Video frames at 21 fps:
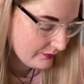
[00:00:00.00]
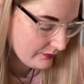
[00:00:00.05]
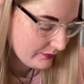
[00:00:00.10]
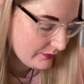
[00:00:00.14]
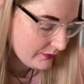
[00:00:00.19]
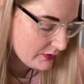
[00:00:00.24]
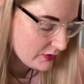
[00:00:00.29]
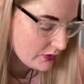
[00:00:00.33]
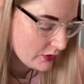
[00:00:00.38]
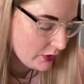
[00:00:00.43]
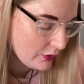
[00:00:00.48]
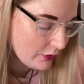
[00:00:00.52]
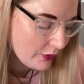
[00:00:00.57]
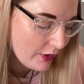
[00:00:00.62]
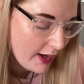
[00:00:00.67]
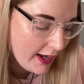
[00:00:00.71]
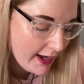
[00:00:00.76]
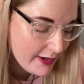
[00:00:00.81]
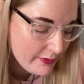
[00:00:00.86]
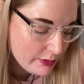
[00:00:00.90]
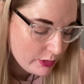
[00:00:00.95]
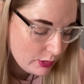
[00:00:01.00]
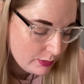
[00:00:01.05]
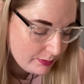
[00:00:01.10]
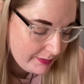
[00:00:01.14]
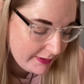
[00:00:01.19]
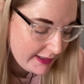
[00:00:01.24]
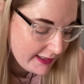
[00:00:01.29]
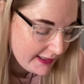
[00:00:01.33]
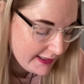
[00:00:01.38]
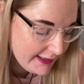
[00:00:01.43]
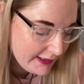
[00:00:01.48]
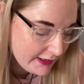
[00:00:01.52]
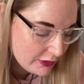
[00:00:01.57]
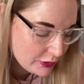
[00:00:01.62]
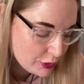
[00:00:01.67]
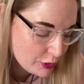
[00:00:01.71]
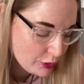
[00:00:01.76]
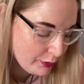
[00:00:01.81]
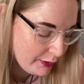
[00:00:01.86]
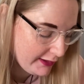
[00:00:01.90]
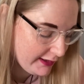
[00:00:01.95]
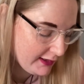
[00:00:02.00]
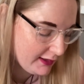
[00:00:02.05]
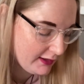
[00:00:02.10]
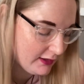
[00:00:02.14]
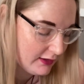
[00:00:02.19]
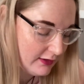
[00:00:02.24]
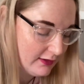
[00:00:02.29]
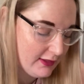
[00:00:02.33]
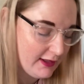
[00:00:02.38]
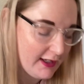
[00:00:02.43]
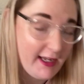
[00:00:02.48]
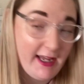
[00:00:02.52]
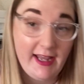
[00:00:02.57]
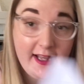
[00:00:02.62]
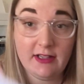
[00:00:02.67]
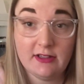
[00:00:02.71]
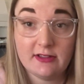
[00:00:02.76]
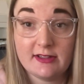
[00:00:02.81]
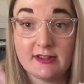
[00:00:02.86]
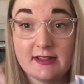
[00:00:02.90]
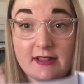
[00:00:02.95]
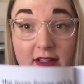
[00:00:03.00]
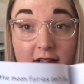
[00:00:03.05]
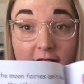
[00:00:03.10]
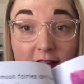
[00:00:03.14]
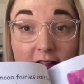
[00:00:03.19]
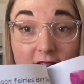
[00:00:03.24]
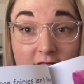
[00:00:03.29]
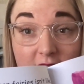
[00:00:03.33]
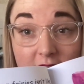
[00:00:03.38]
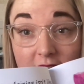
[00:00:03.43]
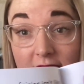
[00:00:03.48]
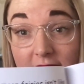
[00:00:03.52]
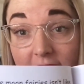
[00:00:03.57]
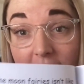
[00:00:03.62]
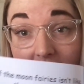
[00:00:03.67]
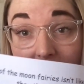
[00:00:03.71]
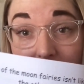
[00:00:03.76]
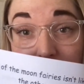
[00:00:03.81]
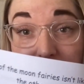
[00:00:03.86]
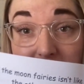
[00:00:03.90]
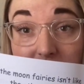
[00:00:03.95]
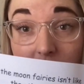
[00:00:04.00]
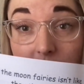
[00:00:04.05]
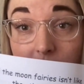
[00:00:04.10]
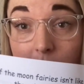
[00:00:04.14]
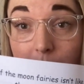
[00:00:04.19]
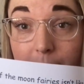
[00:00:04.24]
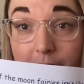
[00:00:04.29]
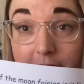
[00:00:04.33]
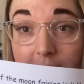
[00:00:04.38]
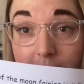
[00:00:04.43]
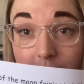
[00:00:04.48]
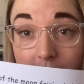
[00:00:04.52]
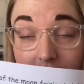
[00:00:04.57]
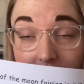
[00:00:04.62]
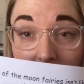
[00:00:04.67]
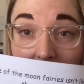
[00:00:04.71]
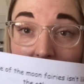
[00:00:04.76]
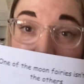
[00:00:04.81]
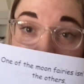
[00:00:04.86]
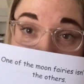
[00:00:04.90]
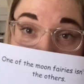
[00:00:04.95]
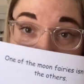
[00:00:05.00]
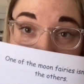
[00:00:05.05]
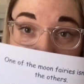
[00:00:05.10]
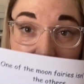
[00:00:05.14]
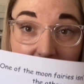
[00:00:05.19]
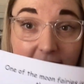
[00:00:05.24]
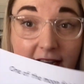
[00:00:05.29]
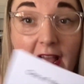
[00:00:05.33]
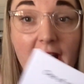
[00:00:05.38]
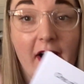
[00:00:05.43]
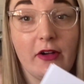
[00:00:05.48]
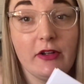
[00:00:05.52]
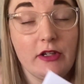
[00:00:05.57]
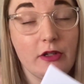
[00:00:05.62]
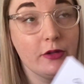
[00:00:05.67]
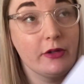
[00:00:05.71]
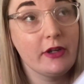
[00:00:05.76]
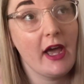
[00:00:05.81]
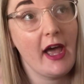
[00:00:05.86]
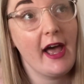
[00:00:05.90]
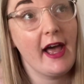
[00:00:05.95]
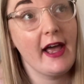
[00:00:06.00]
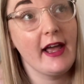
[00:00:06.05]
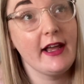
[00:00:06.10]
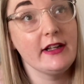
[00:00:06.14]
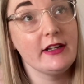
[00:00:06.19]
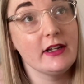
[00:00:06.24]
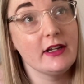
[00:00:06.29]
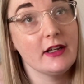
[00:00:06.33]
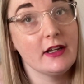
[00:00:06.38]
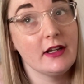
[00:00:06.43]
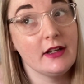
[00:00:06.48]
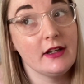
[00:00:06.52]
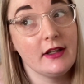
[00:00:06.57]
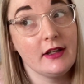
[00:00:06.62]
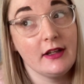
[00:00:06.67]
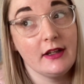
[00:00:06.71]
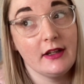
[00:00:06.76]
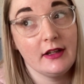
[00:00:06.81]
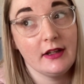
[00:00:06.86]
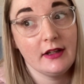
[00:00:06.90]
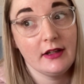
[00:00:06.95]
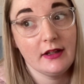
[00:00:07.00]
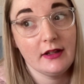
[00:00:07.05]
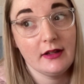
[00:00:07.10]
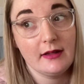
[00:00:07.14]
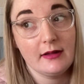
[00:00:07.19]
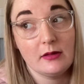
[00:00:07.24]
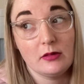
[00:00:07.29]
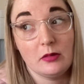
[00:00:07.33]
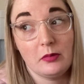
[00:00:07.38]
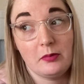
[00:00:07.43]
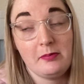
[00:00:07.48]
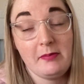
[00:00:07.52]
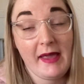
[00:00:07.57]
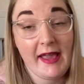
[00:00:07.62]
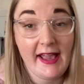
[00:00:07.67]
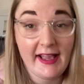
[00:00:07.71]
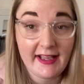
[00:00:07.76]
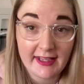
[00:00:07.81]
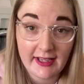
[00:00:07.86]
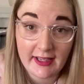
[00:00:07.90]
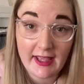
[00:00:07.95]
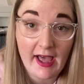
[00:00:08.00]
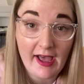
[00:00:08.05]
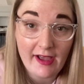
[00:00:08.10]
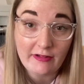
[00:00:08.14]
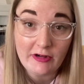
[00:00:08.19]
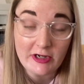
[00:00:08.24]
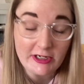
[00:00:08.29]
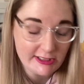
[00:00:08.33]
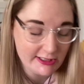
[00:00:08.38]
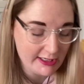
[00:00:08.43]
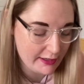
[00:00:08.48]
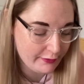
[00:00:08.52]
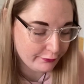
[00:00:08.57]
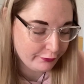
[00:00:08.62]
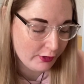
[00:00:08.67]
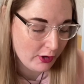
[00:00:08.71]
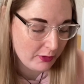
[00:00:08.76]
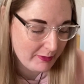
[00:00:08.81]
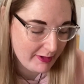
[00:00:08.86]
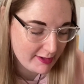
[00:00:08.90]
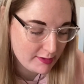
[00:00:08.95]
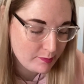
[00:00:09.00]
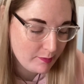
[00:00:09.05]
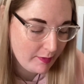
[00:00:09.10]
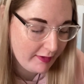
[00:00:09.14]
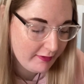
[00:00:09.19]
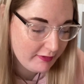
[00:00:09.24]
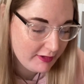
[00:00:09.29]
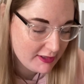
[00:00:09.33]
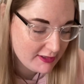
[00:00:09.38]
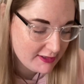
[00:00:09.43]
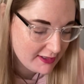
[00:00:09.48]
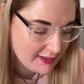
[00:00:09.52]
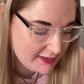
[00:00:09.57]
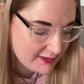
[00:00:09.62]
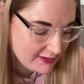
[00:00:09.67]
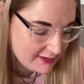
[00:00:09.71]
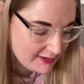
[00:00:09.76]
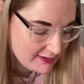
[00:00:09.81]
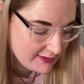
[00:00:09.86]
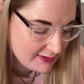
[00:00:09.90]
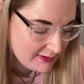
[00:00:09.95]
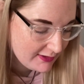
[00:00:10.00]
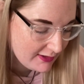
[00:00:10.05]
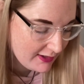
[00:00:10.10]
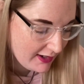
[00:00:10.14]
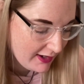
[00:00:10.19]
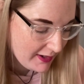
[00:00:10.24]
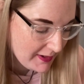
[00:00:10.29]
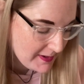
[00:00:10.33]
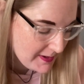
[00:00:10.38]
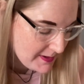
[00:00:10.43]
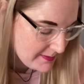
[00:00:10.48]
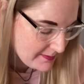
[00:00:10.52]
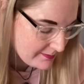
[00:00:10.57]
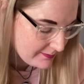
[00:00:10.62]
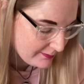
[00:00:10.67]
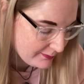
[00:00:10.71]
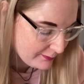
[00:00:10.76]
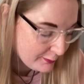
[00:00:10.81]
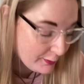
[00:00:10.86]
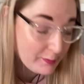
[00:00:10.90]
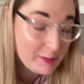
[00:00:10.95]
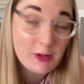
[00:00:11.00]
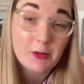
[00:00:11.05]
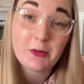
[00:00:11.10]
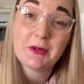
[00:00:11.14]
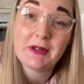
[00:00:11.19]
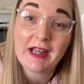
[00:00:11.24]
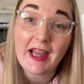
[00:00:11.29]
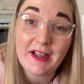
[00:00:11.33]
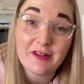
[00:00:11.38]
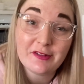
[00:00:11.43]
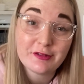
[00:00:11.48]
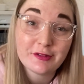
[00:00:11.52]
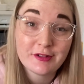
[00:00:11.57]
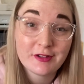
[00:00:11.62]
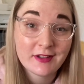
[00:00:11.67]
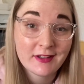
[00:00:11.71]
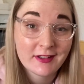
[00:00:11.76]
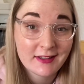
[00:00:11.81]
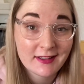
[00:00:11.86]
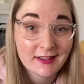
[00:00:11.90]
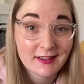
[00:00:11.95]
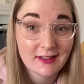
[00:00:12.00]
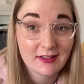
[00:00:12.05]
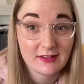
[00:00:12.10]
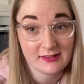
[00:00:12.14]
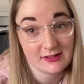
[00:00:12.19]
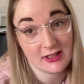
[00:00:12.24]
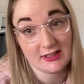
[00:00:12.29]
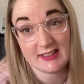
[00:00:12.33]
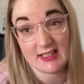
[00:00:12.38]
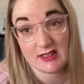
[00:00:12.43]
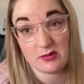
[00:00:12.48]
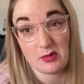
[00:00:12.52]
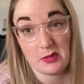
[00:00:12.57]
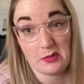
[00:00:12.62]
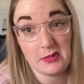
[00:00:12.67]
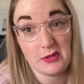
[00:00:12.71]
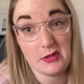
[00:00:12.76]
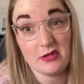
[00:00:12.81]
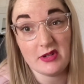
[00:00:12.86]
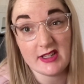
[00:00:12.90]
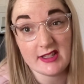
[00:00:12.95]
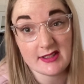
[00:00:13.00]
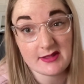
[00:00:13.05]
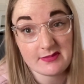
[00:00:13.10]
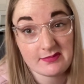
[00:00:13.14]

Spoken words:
So I will be showing the kids how to come up with your own character and how you can make a character from experiences from your own life, because that's what Moo is.